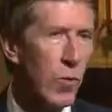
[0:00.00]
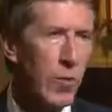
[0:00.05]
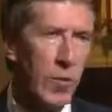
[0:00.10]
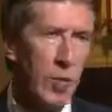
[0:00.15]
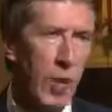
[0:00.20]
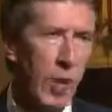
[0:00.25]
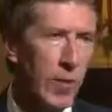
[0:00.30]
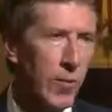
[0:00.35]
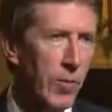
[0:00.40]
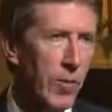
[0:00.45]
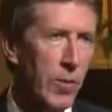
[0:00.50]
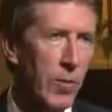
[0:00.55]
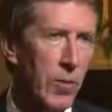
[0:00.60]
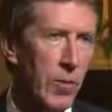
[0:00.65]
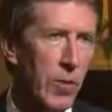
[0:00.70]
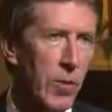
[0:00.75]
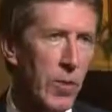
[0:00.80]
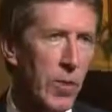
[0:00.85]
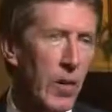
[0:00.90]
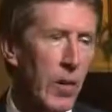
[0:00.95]
respectful,
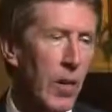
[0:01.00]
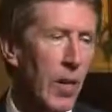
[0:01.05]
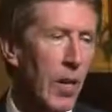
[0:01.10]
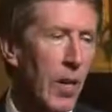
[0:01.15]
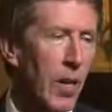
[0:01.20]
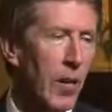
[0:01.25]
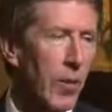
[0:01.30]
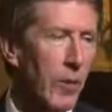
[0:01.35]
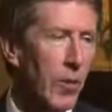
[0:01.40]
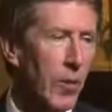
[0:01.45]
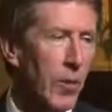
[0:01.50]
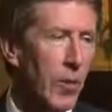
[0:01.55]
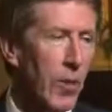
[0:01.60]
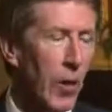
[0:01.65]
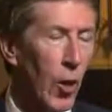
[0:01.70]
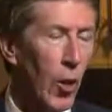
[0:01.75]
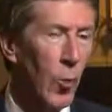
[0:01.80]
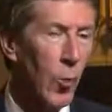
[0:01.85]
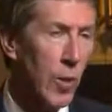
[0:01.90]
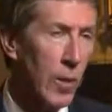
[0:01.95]
very
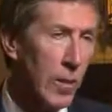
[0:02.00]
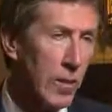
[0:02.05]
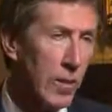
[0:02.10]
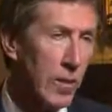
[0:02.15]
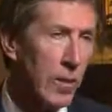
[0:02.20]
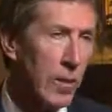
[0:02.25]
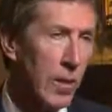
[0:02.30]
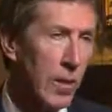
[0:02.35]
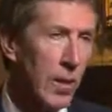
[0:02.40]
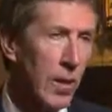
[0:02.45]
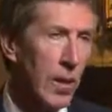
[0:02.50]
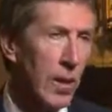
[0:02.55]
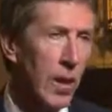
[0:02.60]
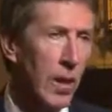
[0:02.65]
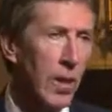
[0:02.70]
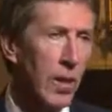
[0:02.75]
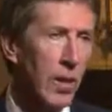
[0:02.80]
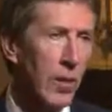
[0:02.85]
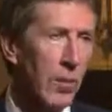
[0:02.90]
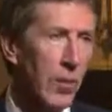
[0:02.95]
open,
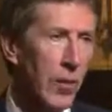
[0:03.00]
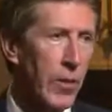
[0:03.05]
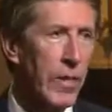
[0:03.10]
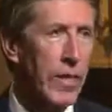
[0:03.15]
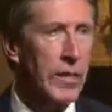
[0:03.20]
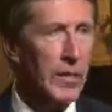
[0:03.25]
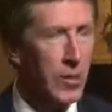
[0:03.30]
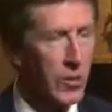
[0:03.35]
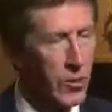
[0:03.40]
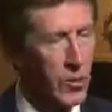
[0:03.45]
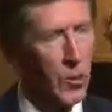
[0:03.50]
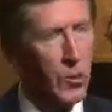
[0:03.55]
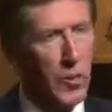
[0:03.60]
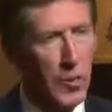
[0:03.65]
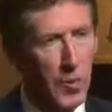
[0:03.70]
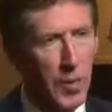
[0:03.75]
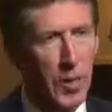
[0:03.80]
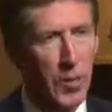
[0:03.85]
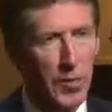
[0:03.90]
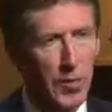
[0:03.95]
very concerned
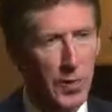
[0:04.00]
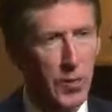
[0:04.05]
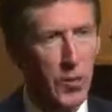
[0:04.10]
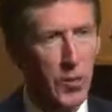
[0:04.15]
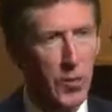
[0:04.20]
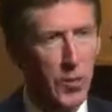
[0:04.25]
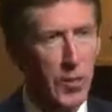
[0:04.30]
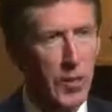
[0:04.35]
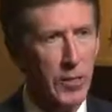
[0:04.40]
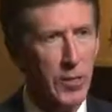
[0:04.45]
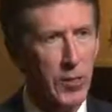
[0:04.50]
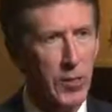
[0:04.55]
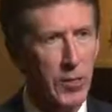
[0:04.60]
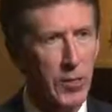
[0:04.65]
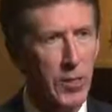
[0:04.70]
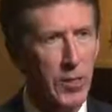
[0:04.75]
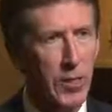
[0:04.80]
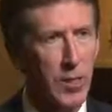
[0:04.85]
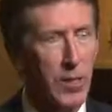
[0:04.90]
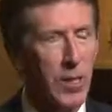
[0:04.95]
about his
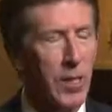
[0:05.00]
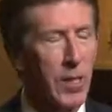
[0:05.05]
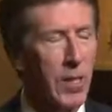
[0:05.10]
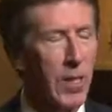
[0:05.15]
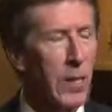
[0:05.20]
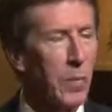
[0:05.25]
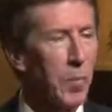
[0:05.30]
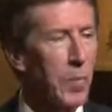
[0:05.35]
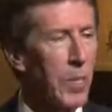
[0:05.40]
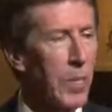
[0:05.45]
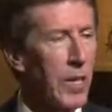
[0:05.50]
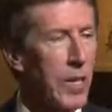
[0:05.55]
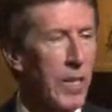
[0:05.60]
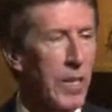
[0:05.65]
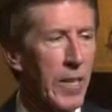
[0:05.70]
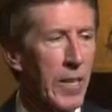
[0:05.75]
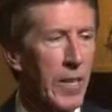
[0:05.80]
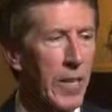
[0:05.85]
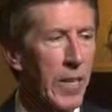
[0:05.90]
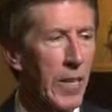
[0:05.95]
situation.
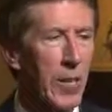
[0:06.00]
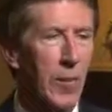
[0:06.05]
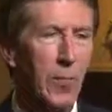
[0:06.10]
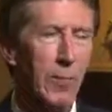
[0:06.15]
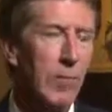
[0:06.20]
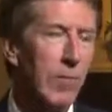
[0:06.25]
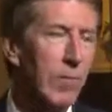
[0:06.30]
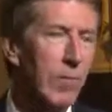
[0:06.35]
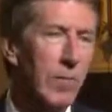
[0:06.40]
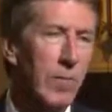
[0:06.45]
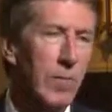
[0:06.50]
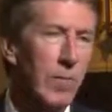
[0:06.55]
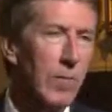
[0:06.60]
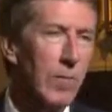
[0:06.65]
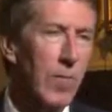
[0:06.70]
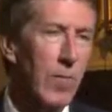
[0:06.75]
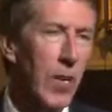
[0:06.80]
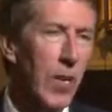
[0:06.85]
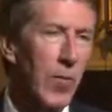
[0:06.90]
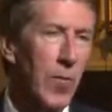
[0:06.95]
But,
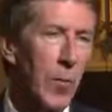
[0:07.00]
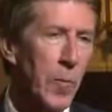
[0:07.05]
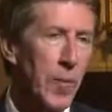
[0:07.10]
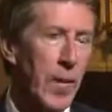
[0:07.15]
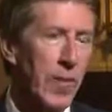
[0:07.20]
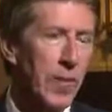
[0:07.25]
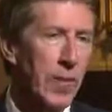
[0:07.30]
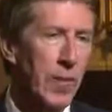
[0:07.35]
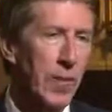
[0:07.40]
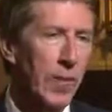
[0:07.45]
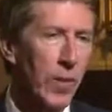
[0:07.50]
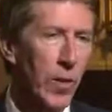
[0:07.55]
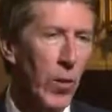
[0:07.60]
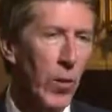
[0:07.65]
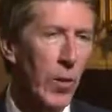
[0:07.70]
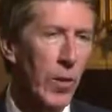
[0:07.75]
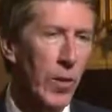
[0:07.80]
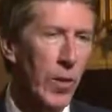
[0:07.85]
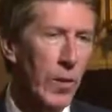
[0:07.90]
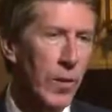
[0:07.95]
and from that day
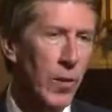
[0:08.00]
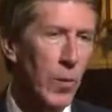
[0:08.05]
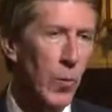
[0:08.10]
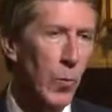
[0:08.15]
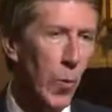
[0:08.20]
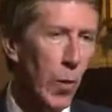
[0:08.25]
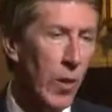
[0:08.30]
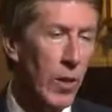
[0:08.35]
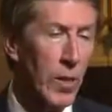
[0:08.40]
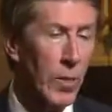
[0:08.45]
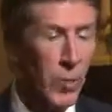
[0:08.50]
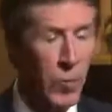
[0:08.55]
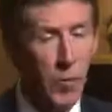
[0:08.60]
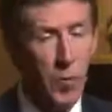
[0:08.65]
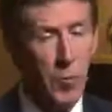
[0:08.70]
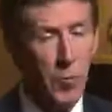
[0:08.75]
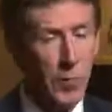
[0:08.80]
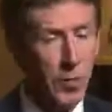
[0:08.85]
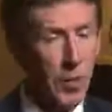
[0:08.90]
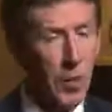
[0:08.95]
forward, I knew, one, I'd be
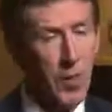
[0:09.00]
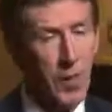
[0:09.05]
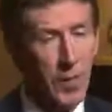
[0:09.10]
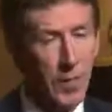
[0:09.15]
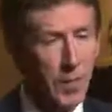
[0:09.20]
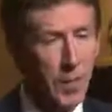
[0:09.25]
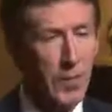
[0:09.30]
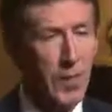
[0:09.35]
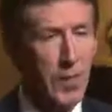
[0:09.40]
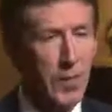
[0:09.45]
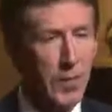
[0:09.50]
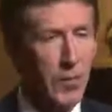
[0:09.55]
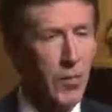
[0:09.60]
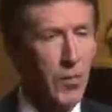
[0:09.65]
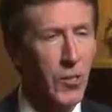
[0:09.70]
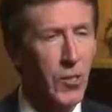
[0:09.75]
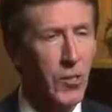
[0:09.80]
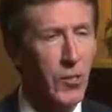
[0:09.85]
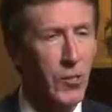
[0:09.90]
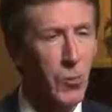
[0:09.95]
representing him, and
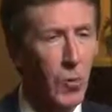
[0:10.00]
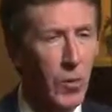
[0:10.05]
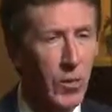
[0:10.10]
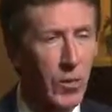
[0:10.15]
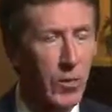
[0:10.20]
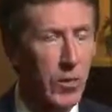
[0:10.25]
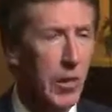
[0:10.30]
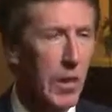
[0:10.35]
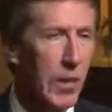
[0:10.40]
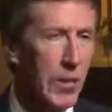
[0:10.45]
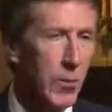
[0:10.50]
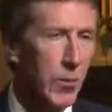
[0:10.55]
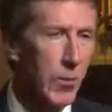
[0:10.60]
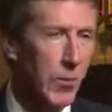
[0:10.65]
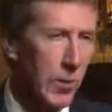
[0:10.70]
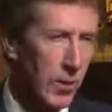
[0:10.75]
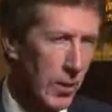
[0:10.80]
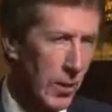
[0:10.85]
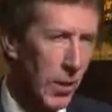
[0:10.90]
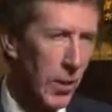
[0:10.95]
two, where this case was
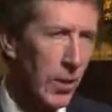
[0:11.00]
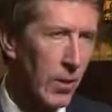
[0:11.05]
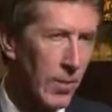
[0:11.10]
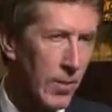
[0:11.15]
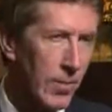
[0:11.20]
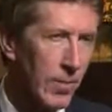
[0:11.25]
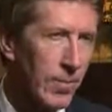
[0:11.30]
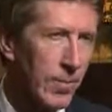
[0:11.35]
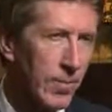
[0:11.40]
going to go.